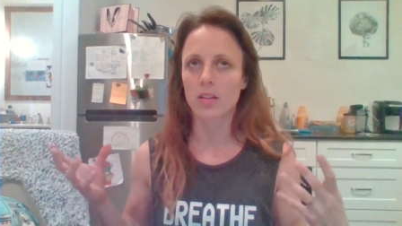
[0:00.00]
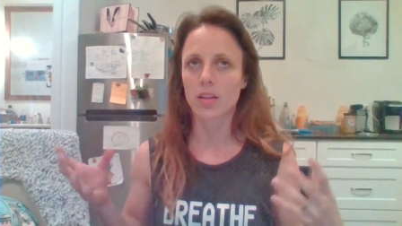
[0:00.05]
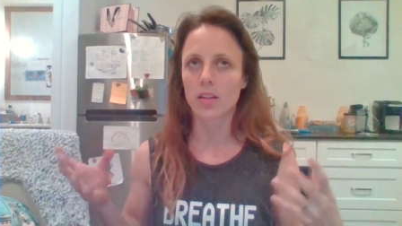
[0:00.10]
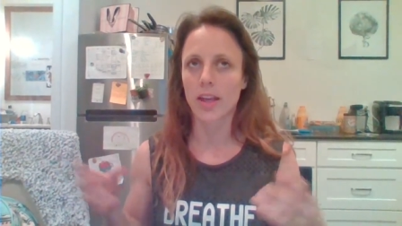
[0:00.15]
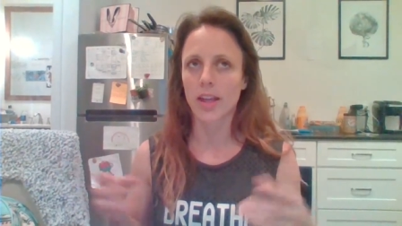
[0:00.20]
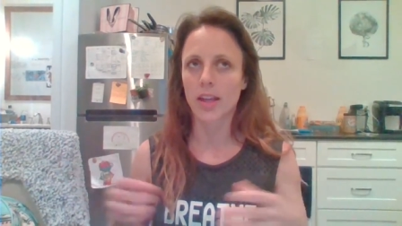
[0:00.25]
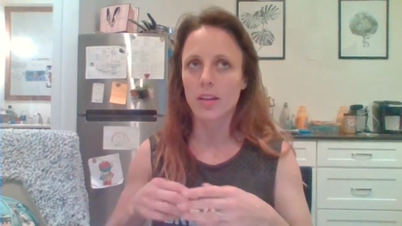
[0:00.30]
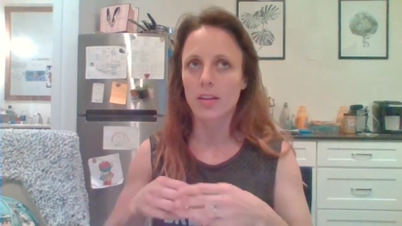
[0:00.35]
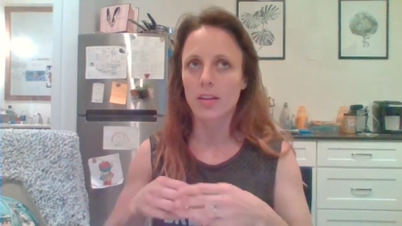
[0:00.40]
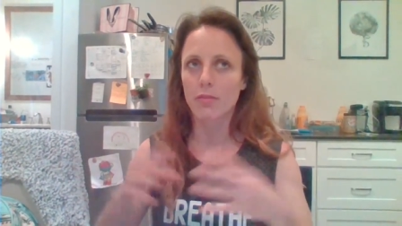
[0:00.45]

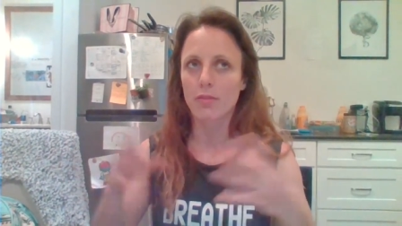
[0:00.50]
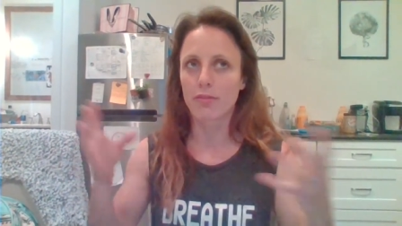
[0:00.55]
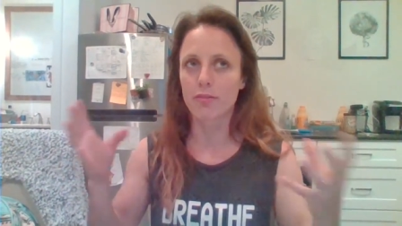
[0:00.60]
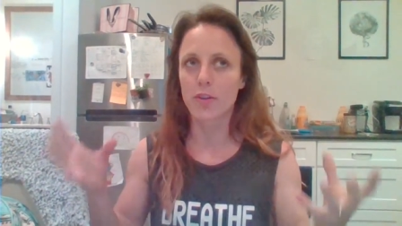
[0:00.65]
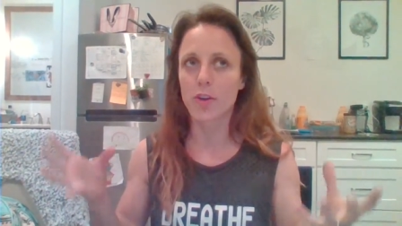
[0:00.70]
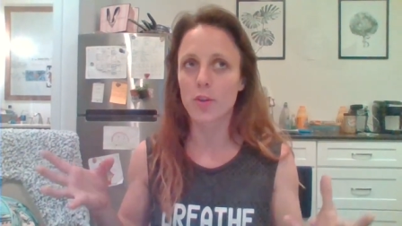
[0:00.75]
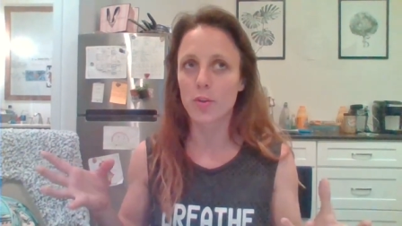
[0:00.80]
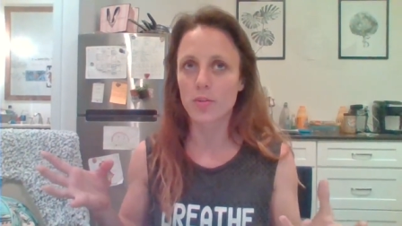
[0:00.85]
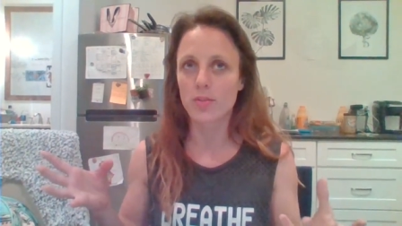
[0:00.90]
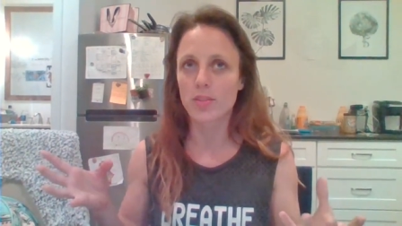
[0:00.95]
like
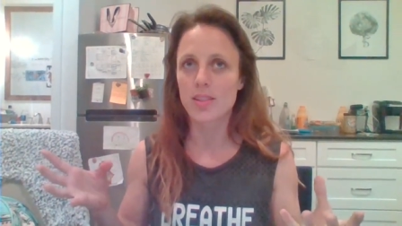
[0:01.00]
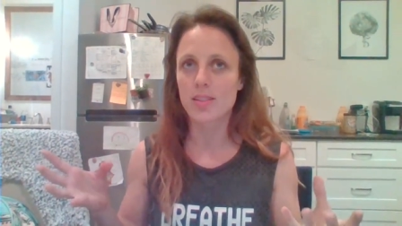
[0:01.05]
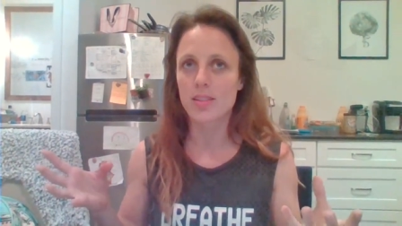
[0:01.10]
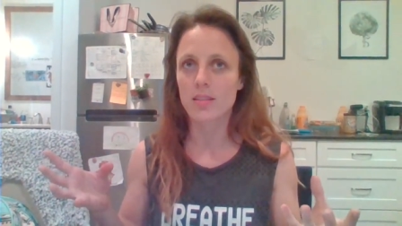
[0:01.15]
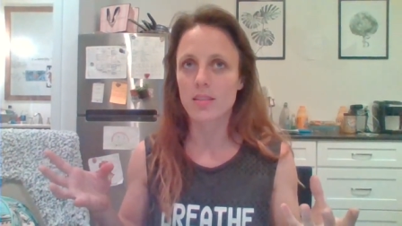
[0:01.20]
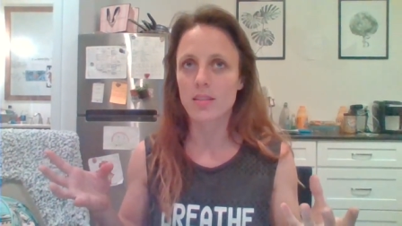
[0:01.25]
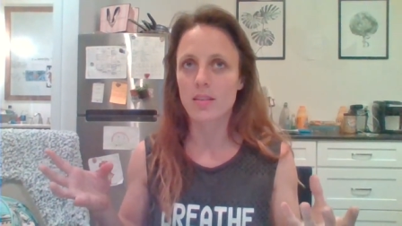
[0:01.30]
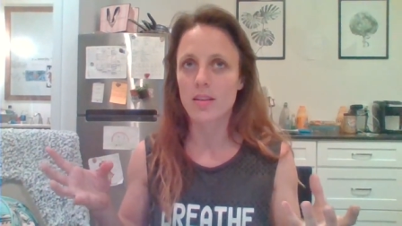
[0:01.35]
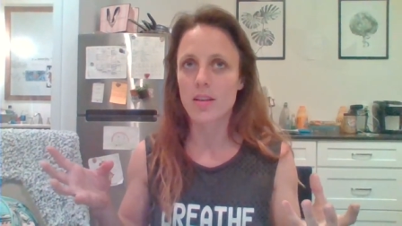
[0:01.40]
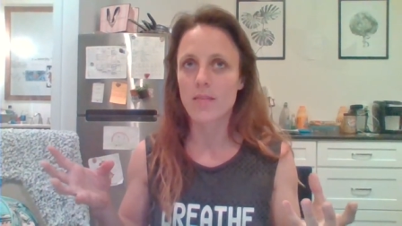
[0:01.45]

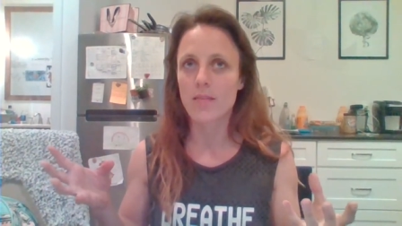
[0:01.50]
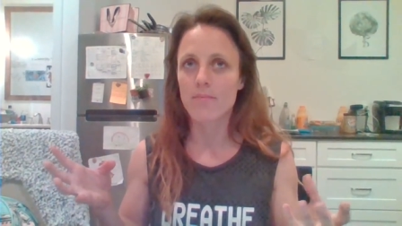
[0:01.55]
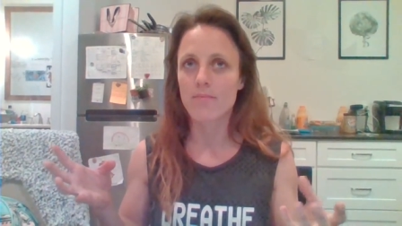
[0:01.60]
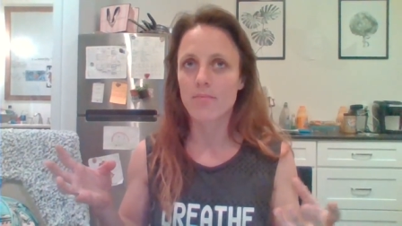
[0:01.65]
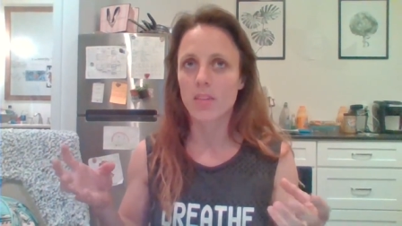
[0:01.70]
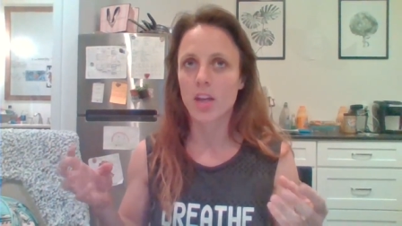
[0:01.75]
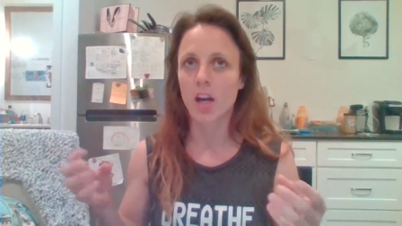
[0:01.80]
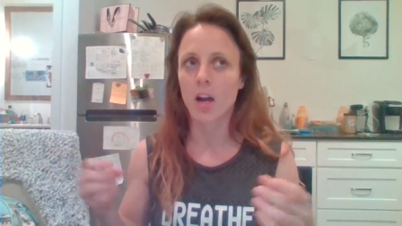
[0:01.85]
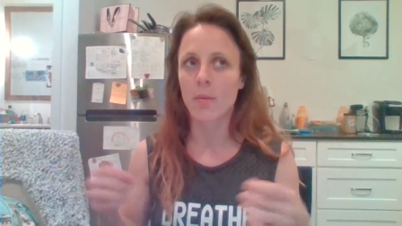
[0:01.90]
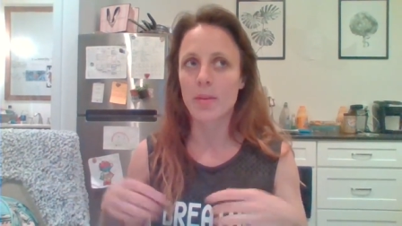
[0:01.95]
fruits
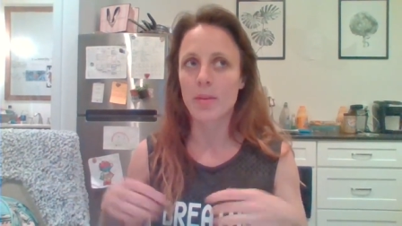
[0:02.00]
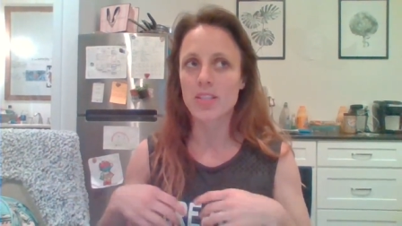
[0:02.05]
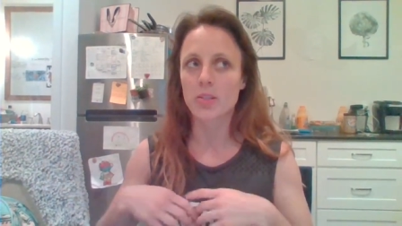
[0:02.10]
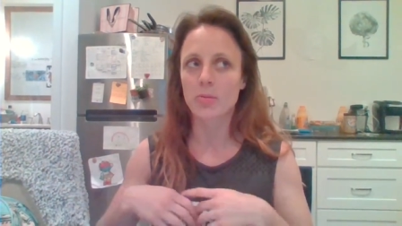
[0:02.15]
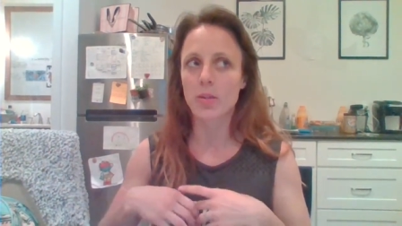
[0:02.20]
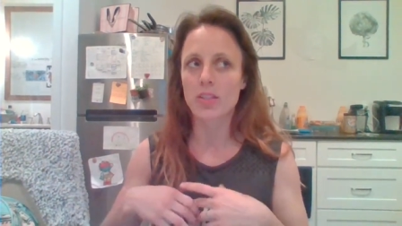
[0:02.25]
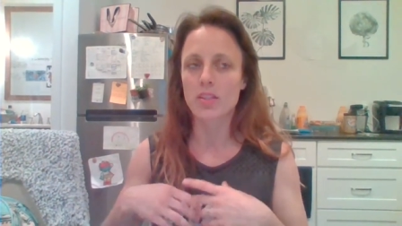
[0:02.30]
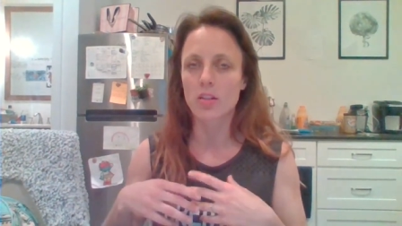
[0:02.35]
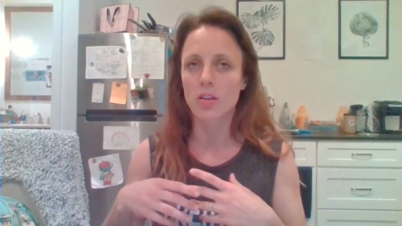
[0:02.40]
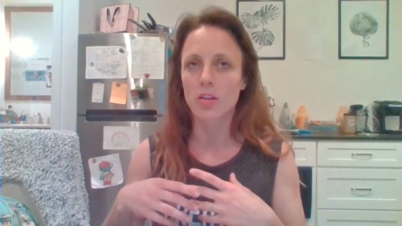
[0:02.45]
come as a
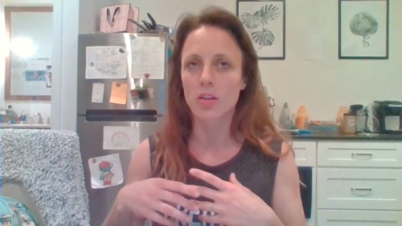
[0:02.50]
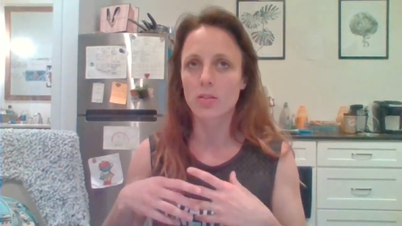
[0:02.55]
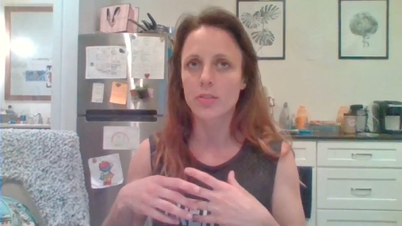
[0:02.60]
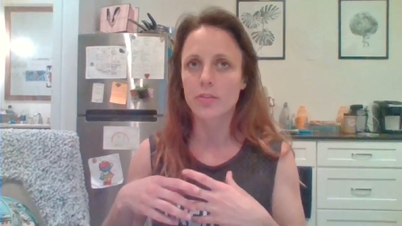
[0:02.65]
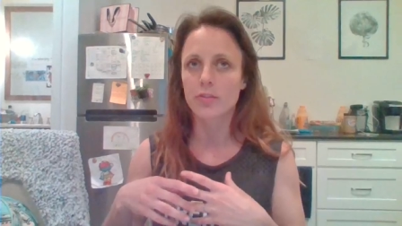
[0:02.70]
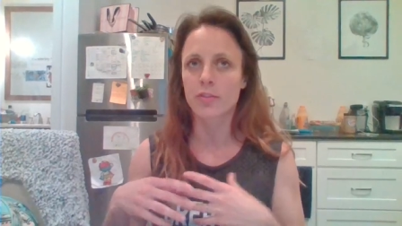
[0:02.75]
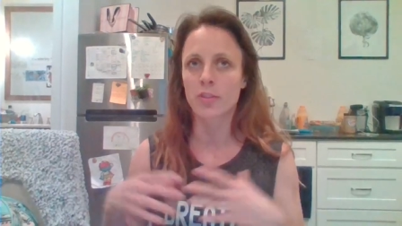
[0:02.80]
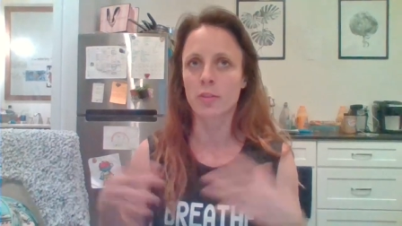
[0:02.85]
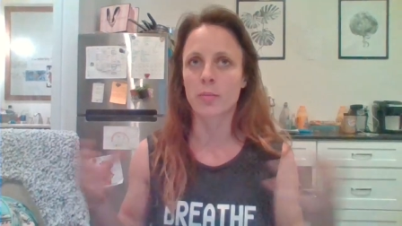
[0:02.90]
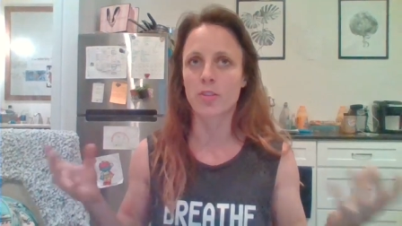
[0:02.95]

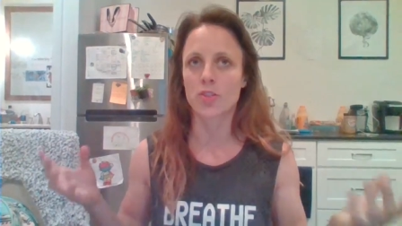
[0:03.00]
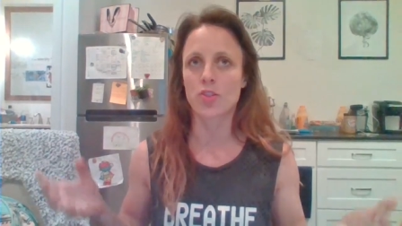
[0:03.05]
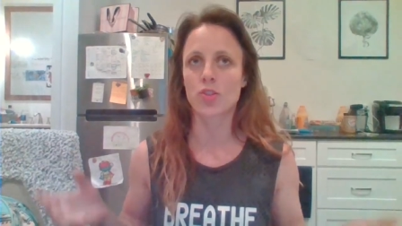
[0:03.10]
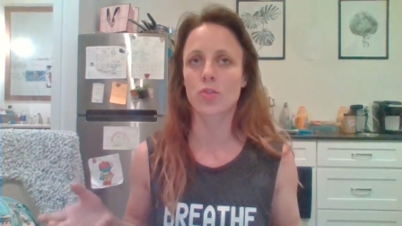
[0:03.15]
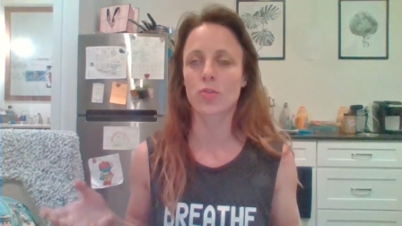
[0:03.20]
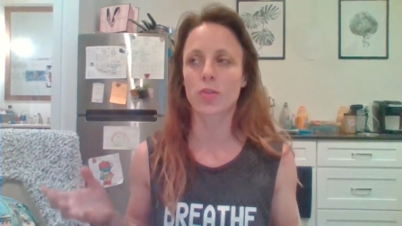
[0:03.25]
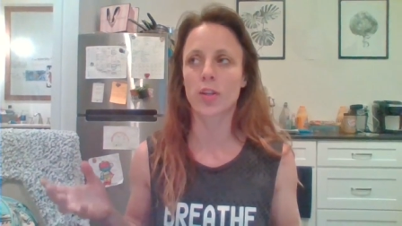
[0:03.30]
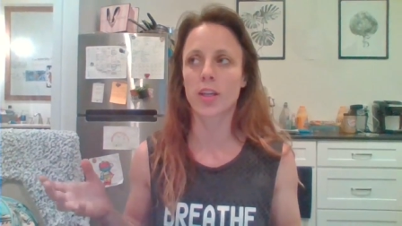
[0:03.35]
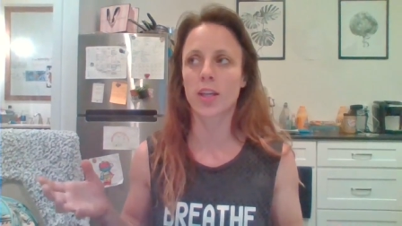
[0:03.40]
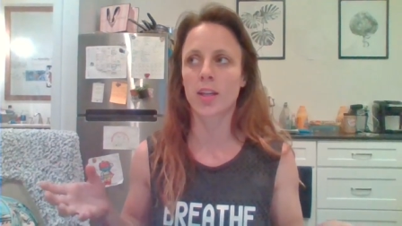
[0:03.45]
result from a
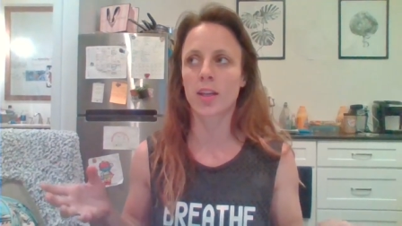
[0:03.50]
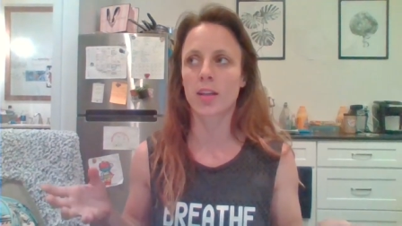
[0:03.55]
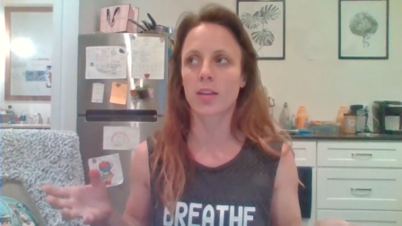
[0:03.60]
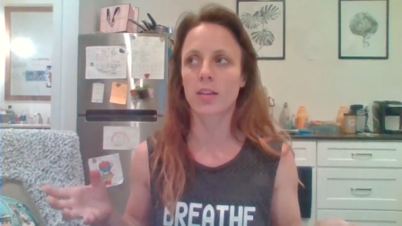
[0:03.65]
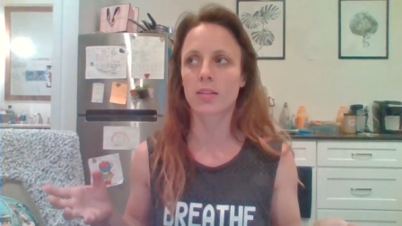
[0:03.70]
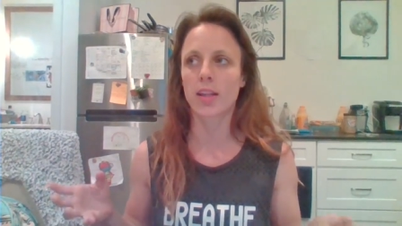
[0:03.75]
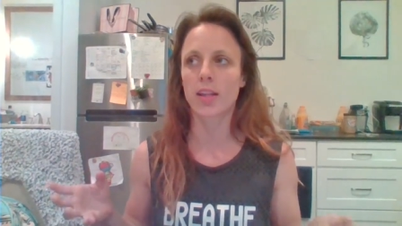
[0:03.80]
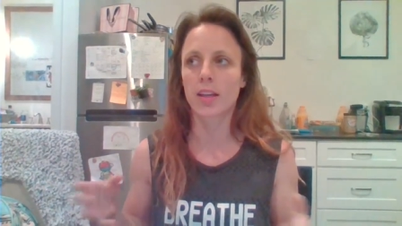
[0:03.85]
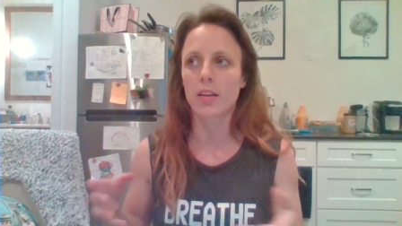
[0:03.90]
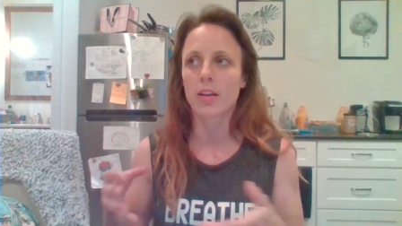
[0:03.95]

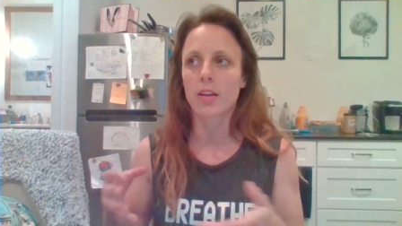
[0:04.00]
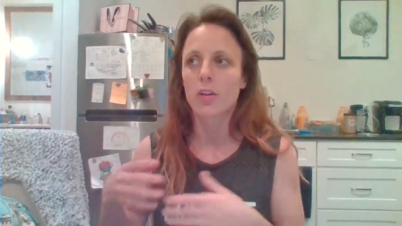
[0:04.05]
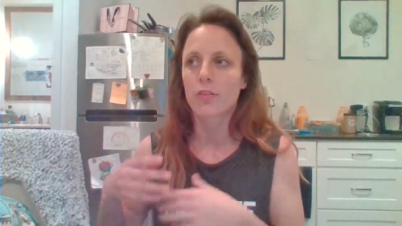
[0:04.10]
tree like